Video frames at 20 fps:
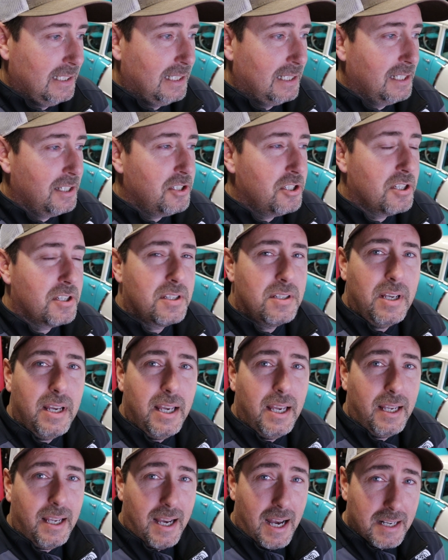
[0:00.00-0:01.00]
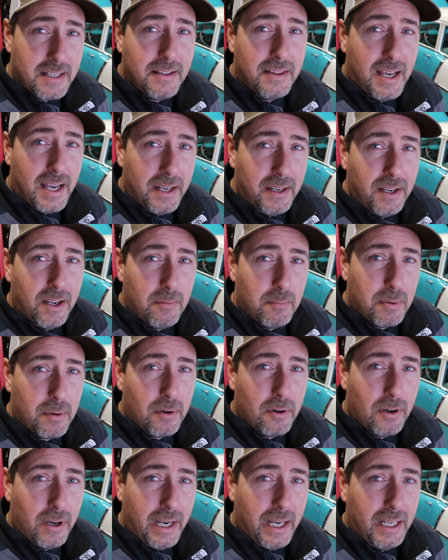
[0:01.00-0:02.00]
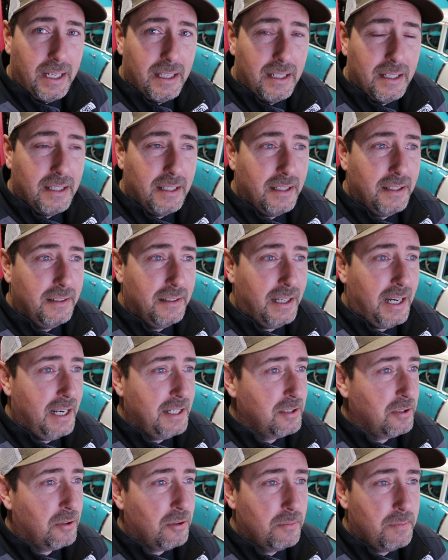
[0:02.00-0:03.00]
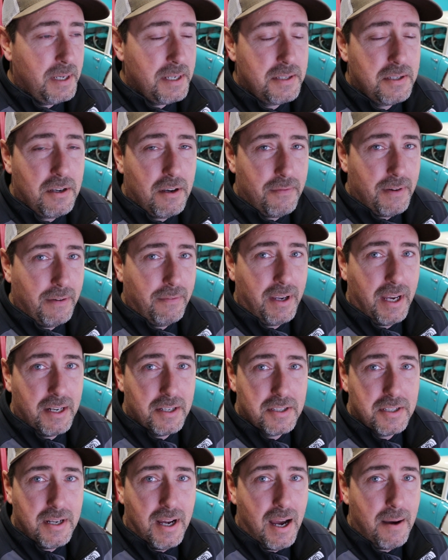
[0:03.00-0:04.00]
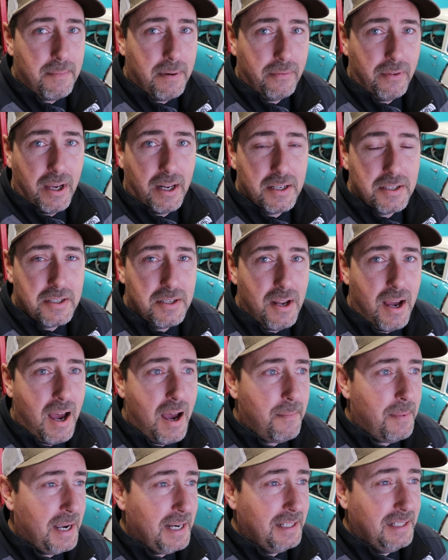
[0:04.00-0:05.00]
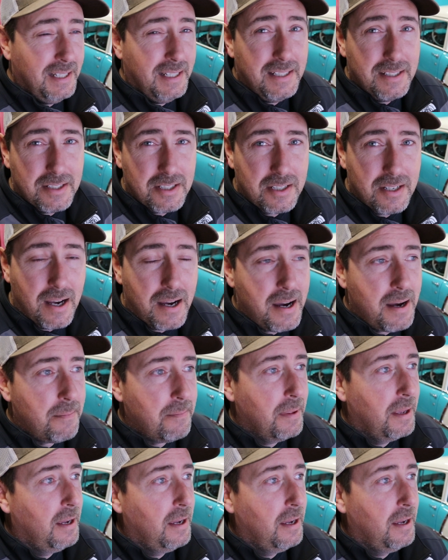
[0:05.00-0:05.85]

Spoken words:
Let's just say it got to that number, and I told myself, I've got to stop. I didn't stop.